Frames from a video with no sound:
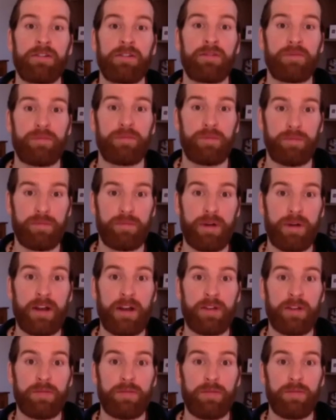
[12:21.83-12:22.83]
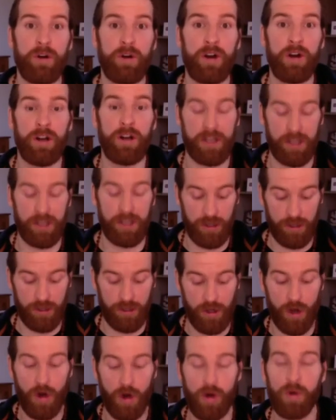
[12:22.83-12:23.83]
Hof, the breath, so the
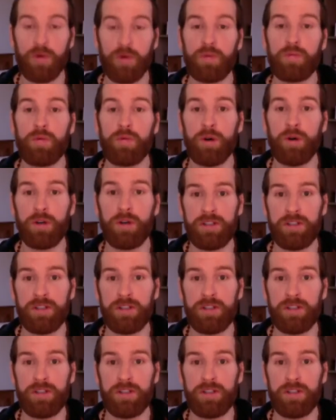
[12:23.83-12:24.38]
power of breath